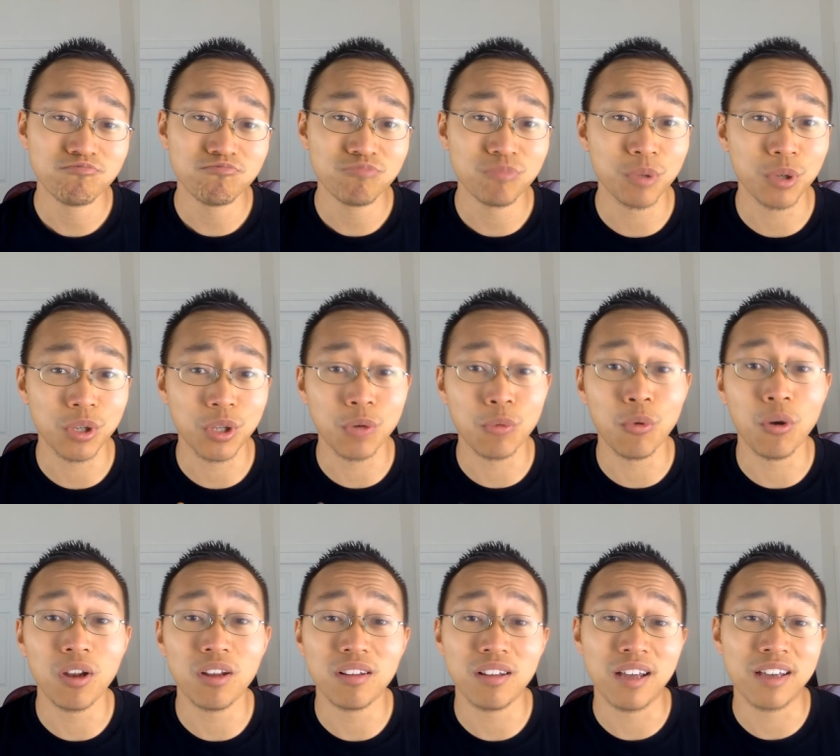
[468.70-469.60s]
really
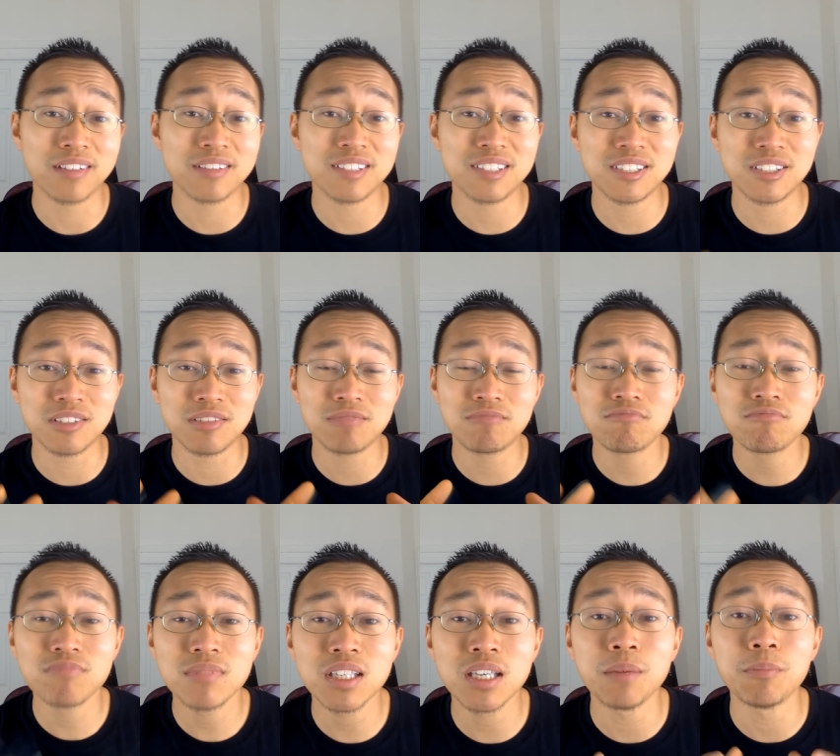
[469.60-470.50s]
likes to
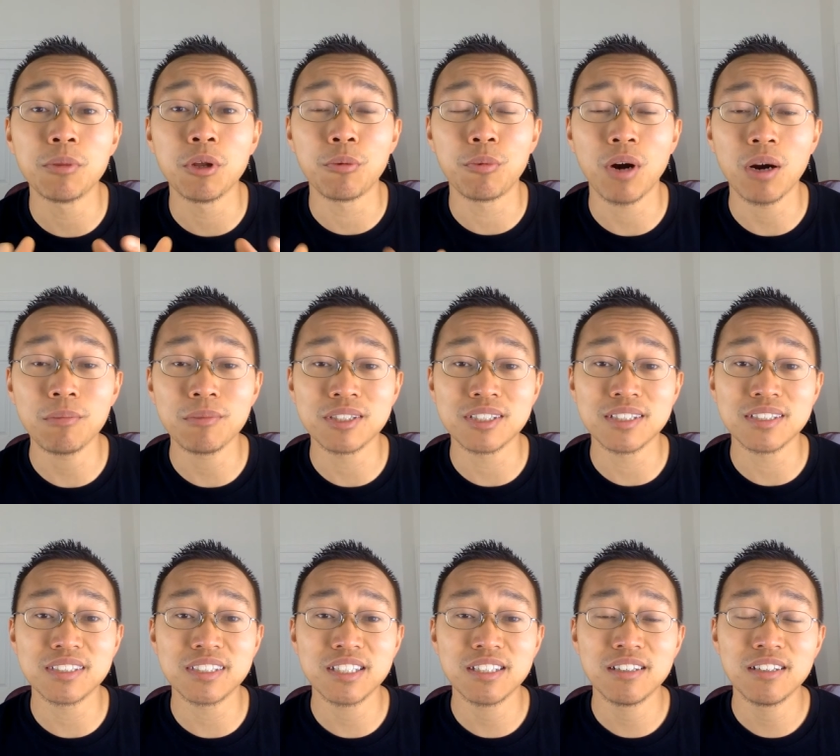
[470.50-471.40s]
keep their
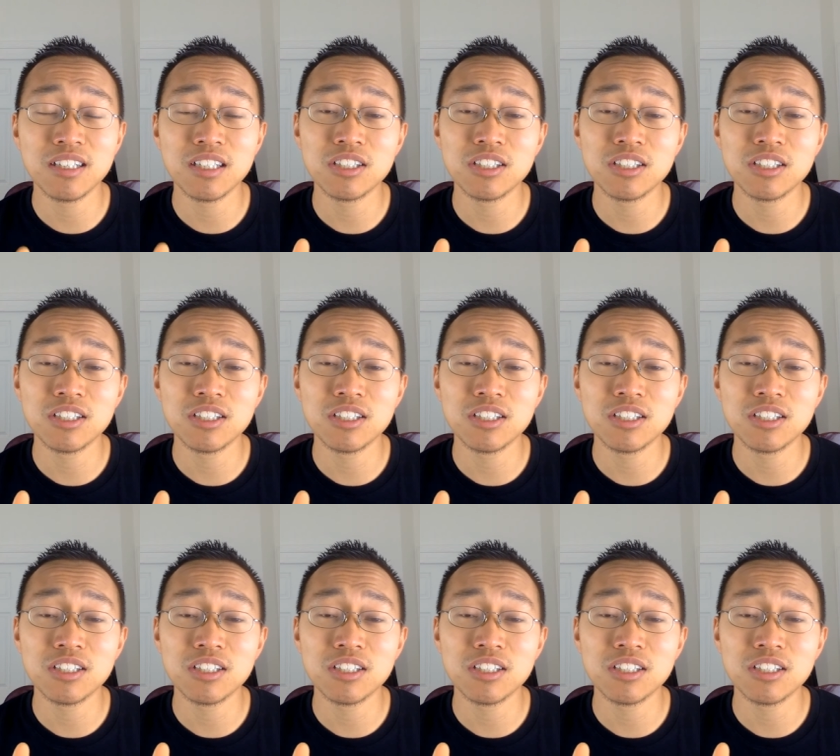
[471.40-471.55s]
promises.